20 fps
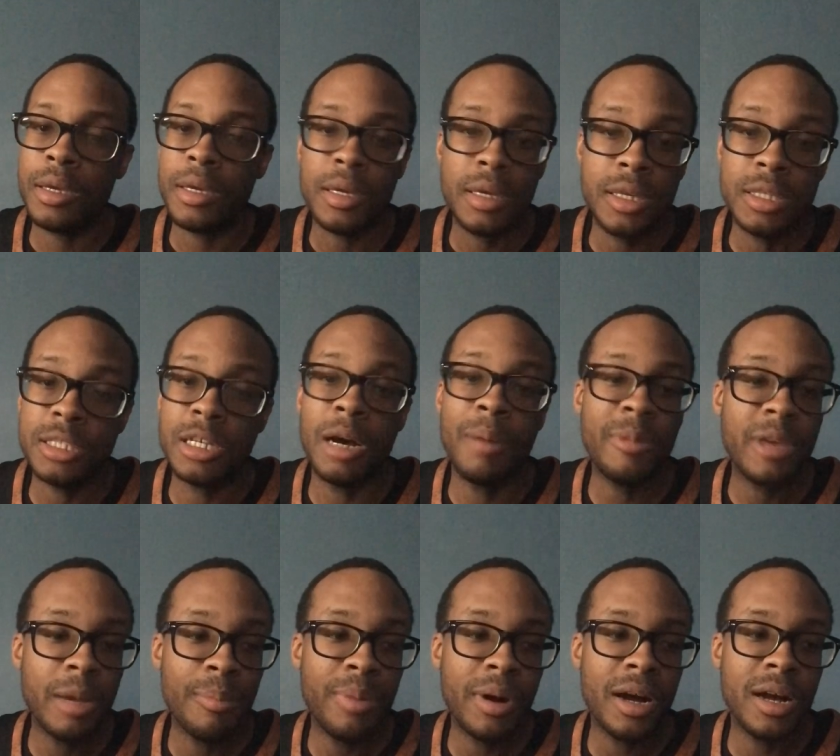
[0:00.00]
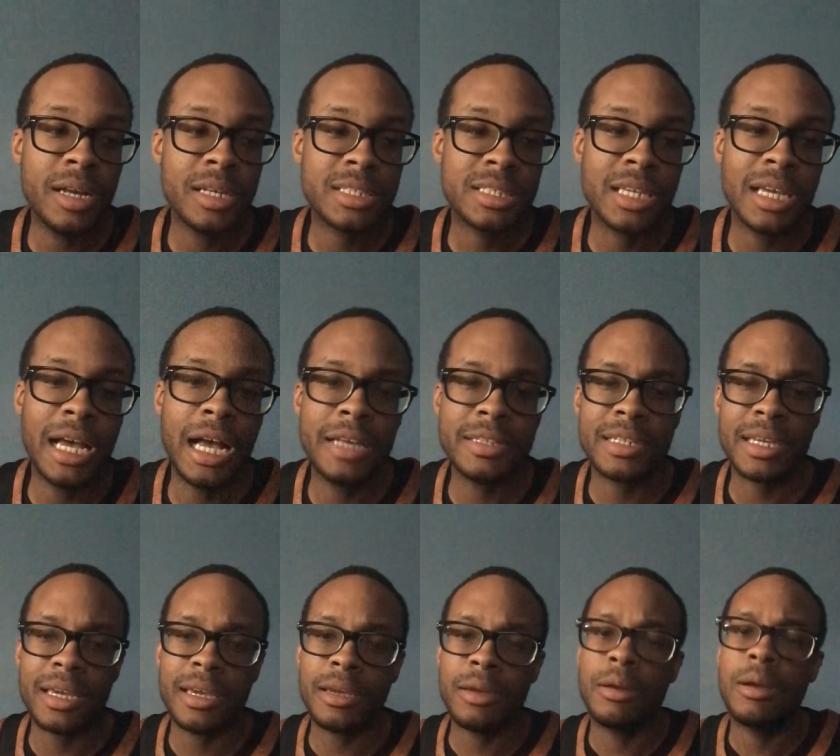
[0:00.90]
he's going to be a bust. And I was
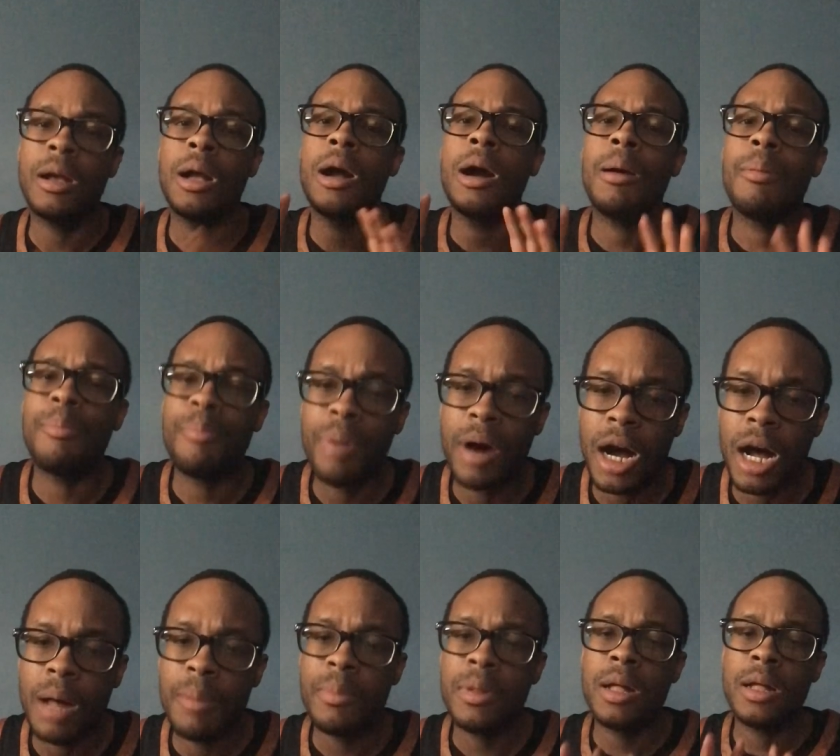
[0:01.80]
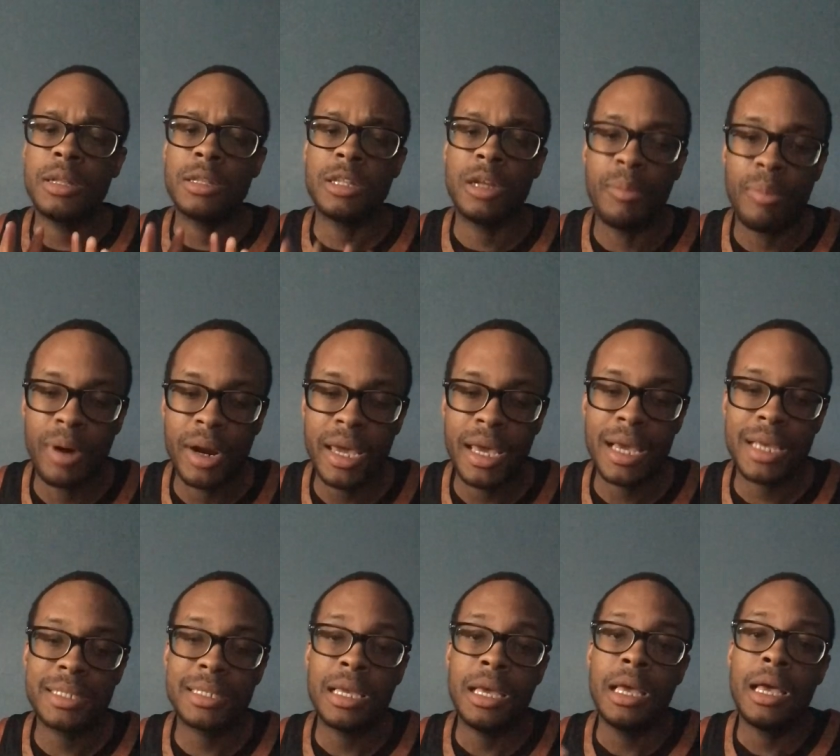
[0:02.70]
like, pump the
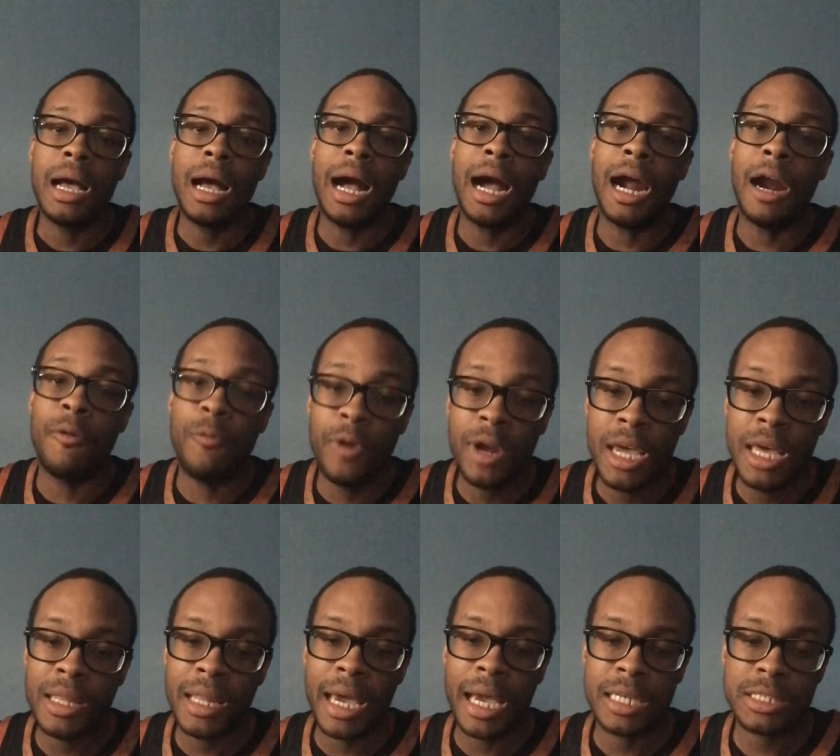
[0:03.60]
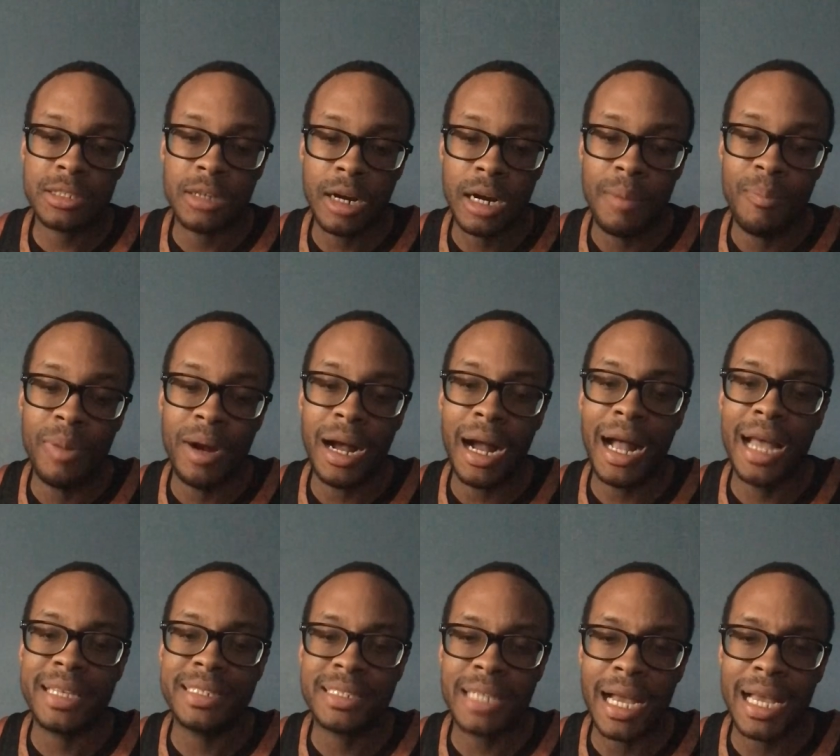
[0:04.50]
brakes. I really like Sarr, but I
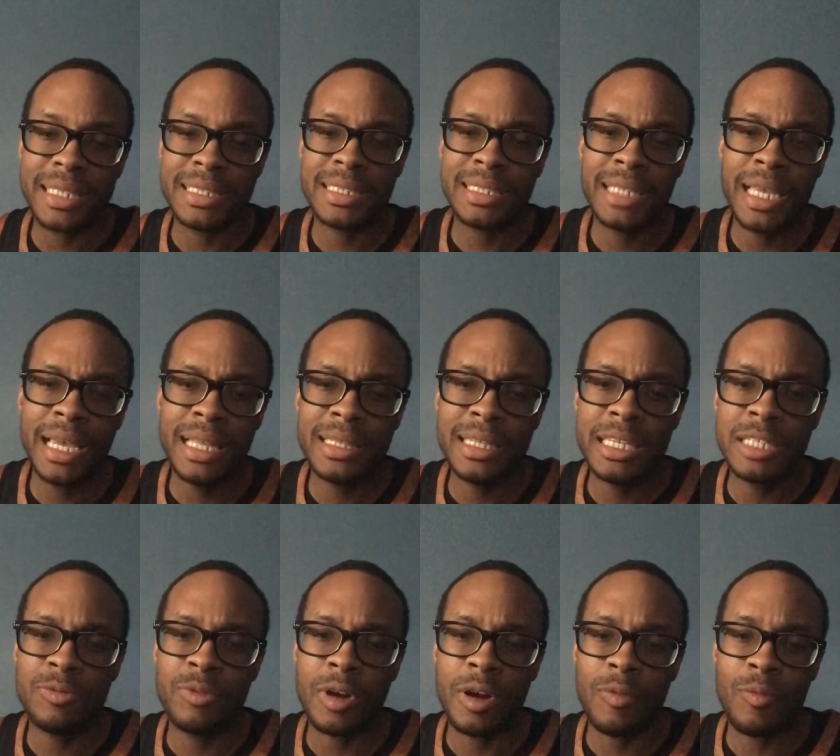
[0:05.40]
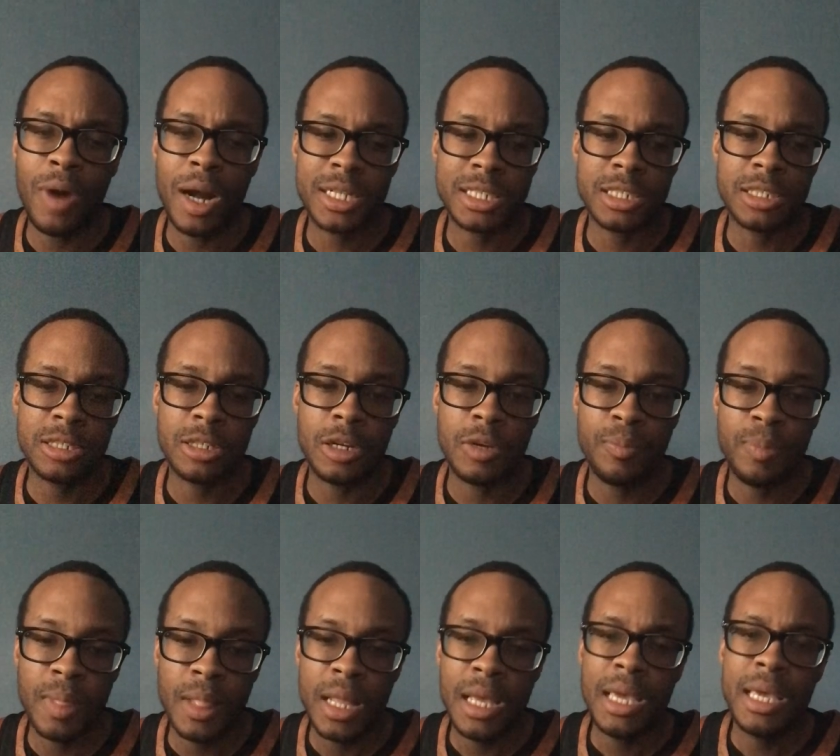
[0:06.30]
said this when I'm watching him.
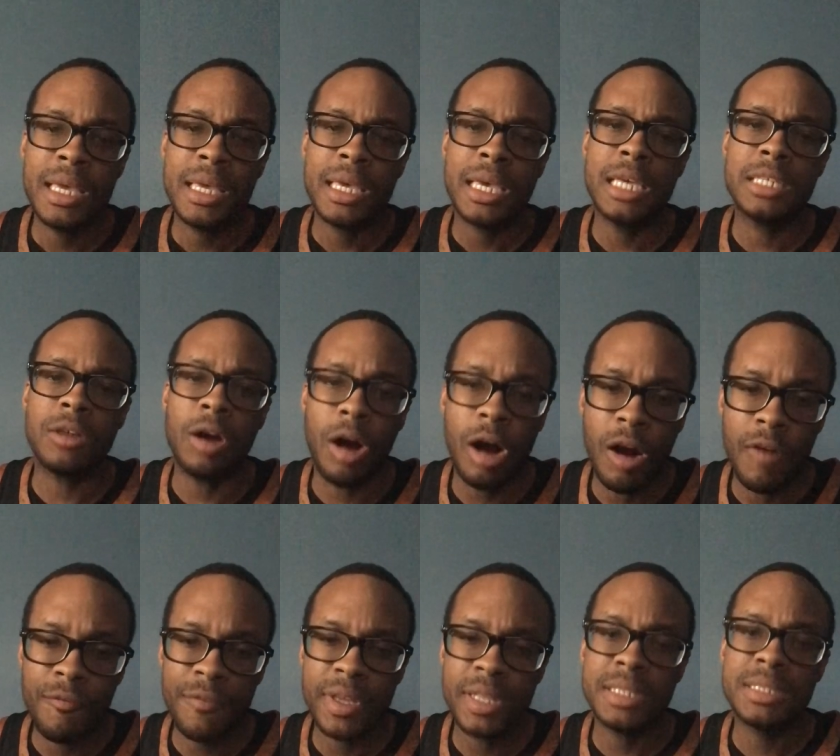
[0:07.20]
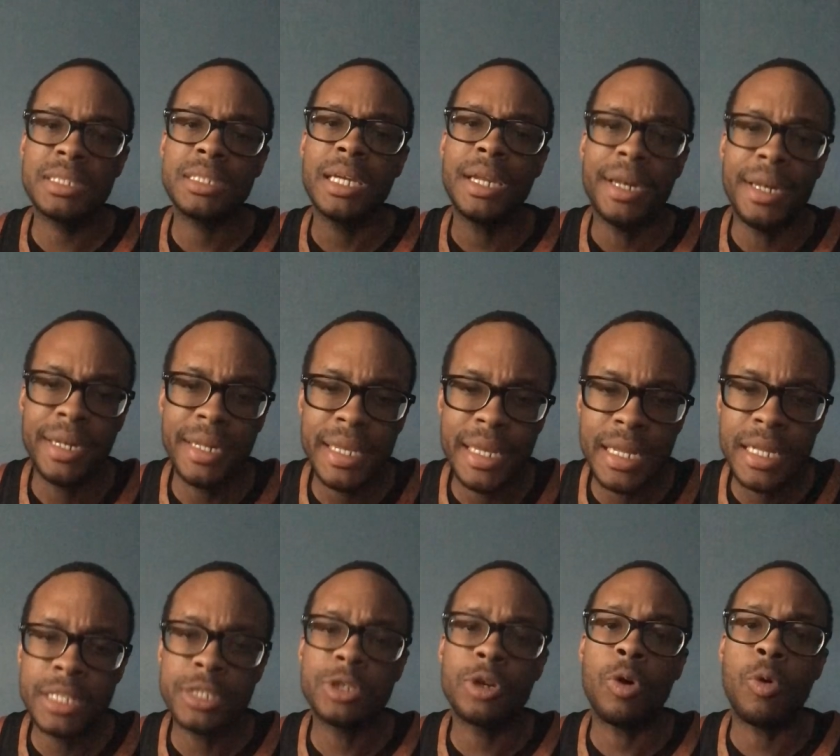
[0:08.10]
His offense
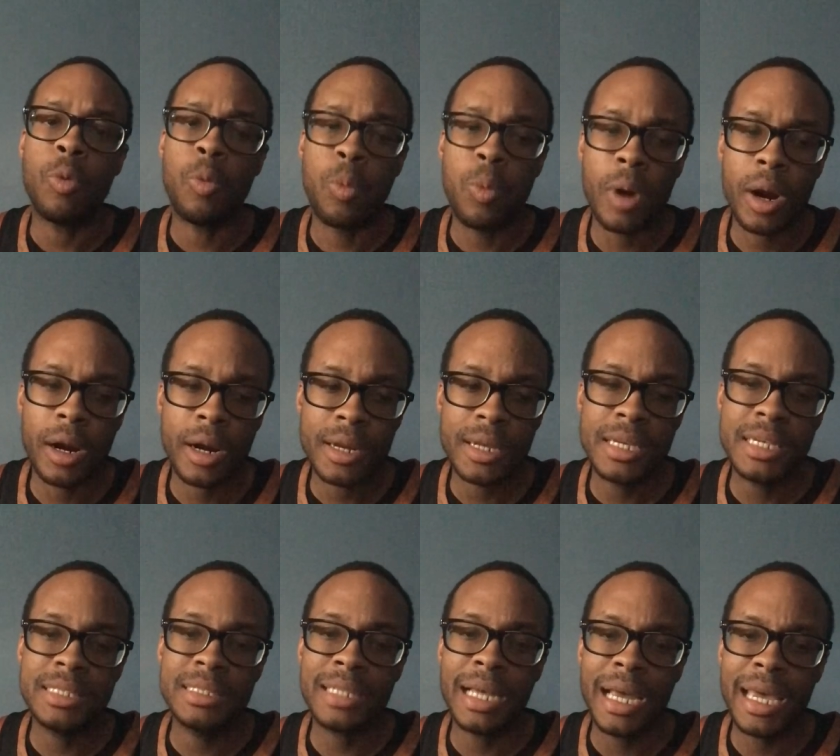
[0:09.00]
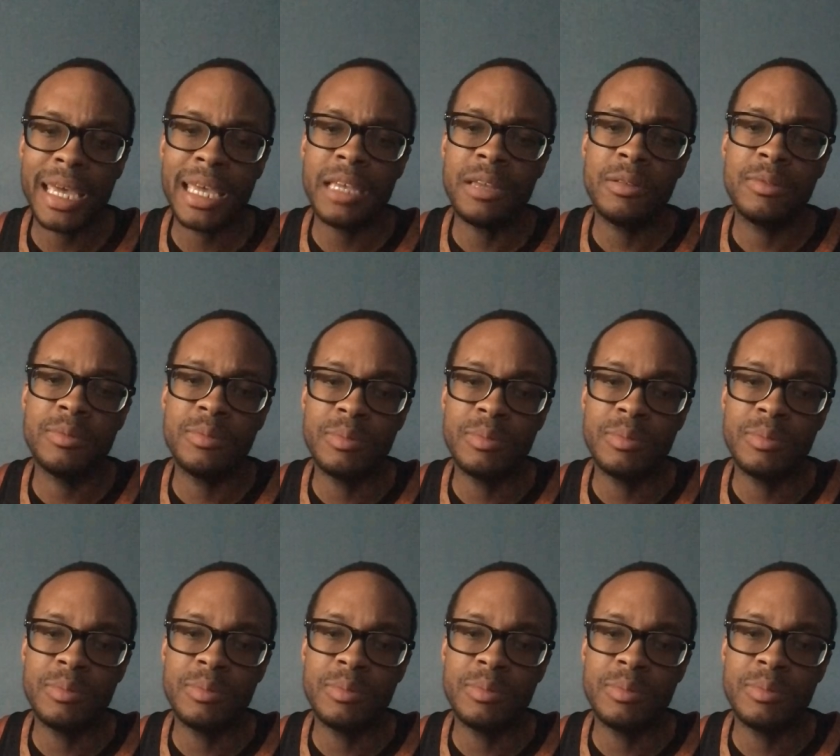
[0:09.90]
needs work. He's not a